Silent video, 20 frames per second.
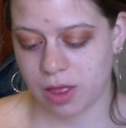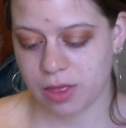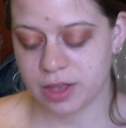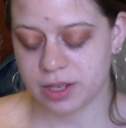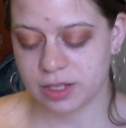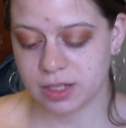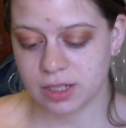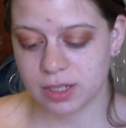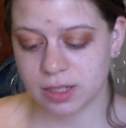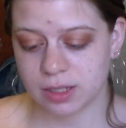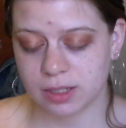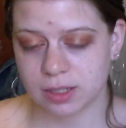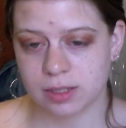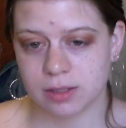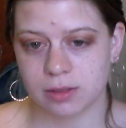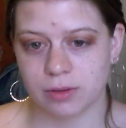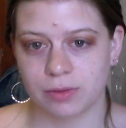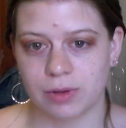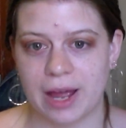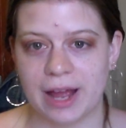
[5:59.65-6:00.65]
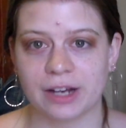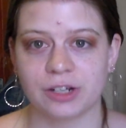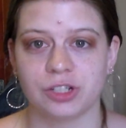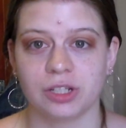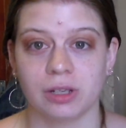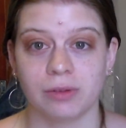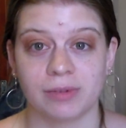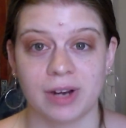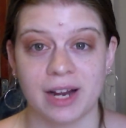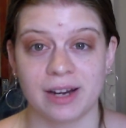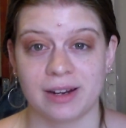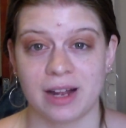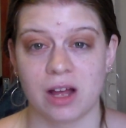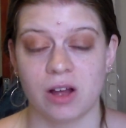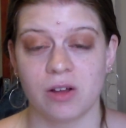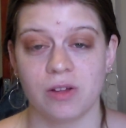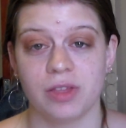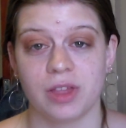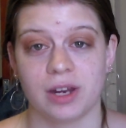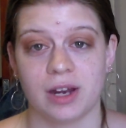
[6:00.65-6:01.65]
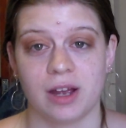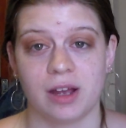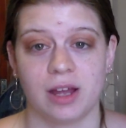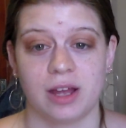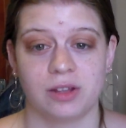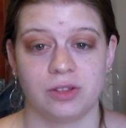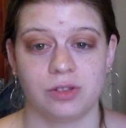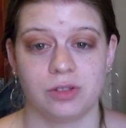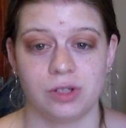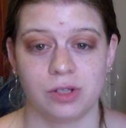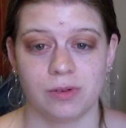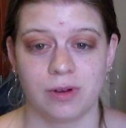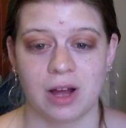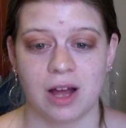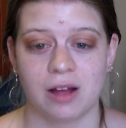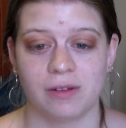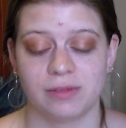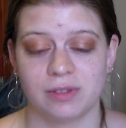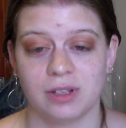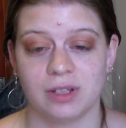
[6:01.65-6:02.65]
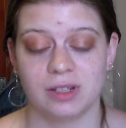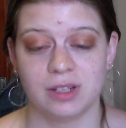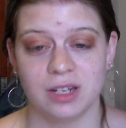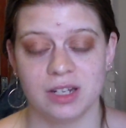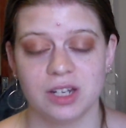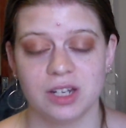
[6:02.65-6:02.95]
This is actually right now that I do have, in